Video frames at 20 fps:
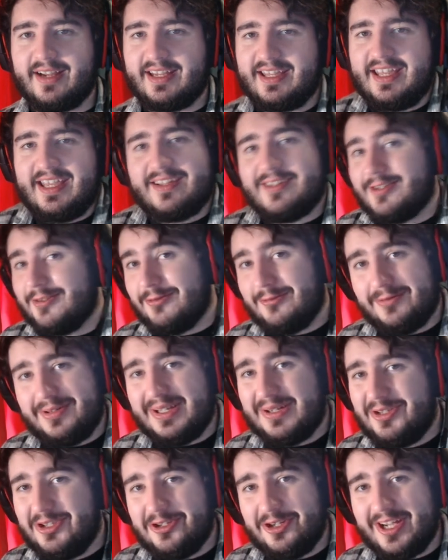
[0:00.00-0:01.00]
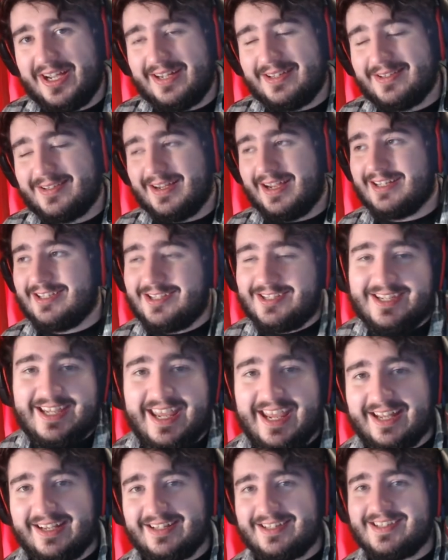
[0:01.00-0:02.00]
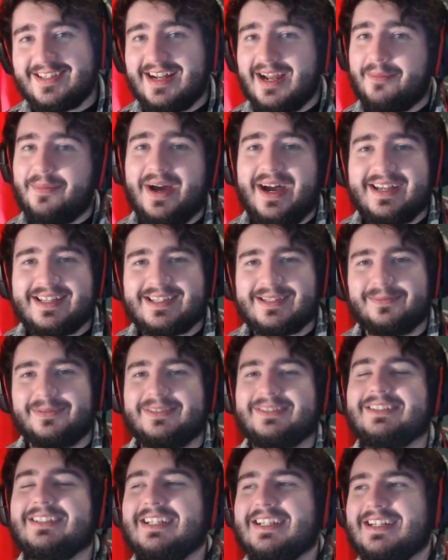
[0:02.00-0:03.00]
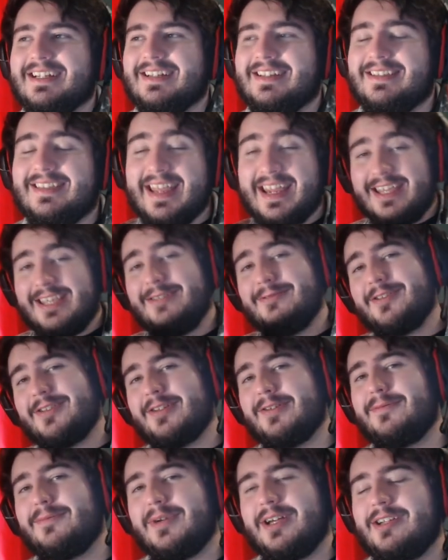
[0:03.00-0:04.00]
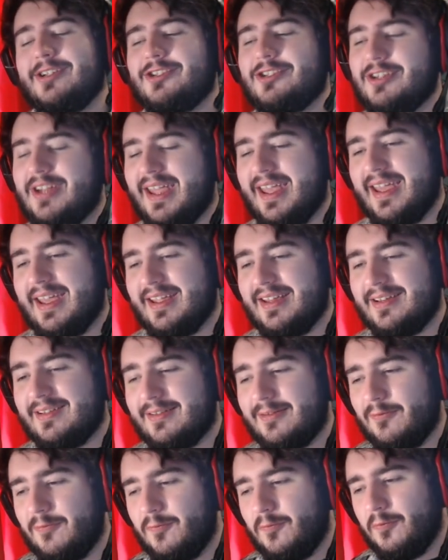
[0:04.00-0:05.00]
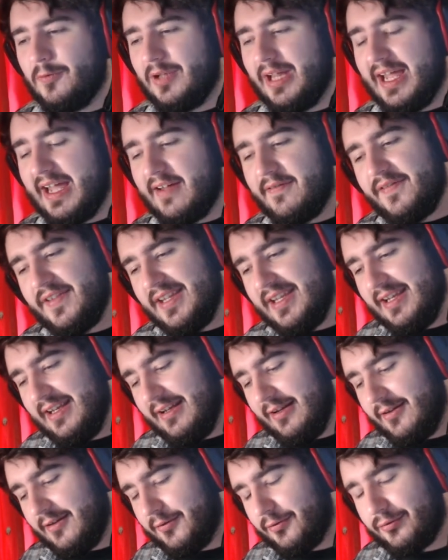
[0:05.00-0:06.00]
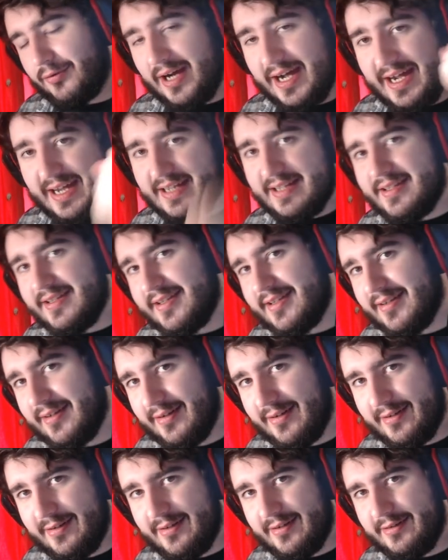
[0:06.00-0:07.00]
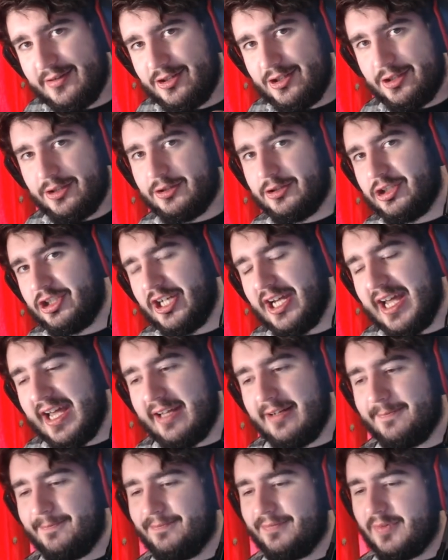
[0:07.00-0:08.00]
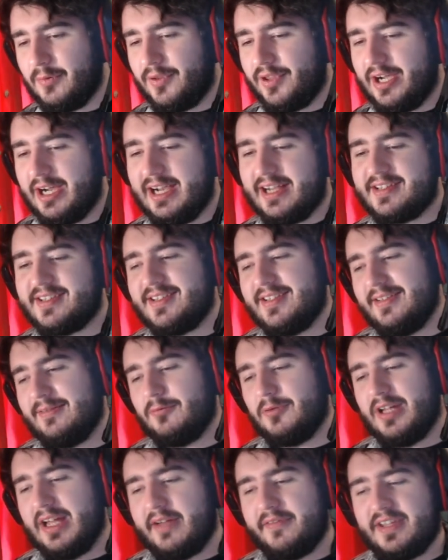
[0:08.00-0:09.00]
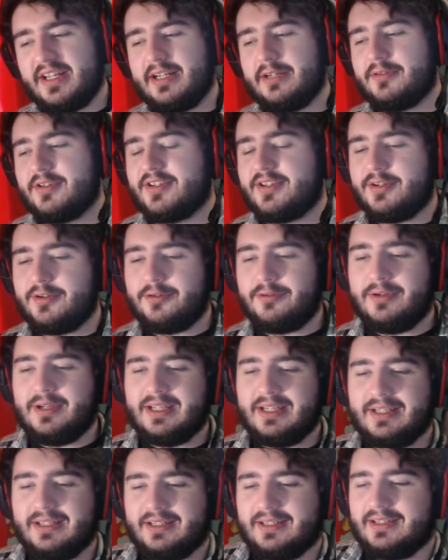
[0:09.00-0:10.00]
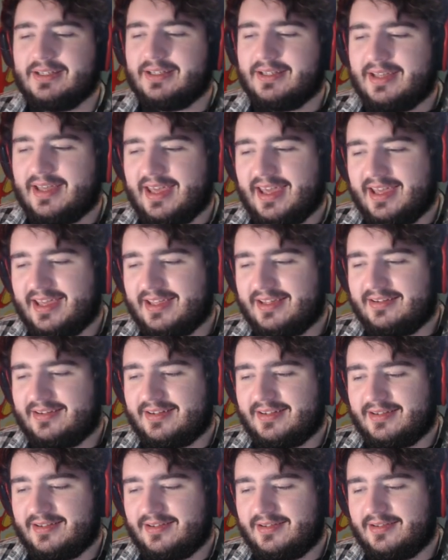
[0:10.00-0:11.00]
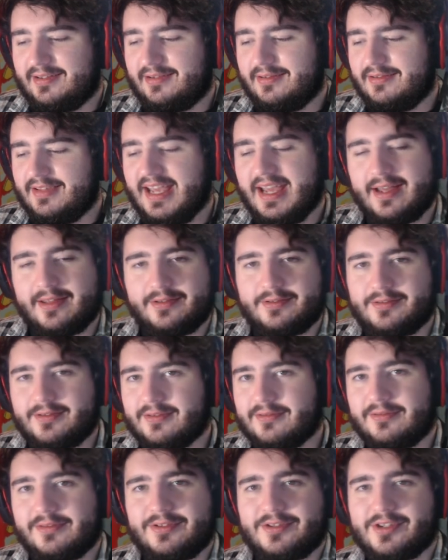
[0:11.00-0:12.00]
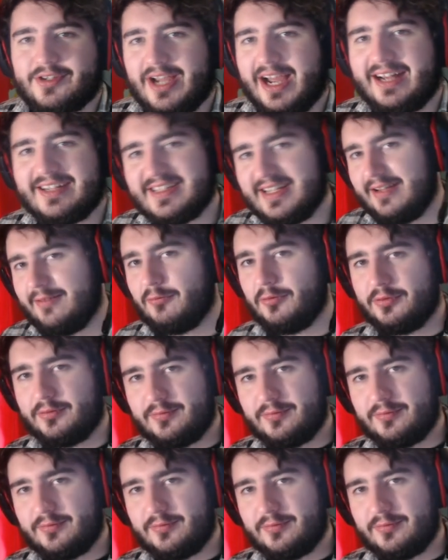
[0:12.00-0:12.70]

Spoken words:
I can't do it without you guys. I just can't. It's not possible. Thank you so much, and we'll have the Rise chill chat with Austin. We'll have that out soon, and yeah, there's content.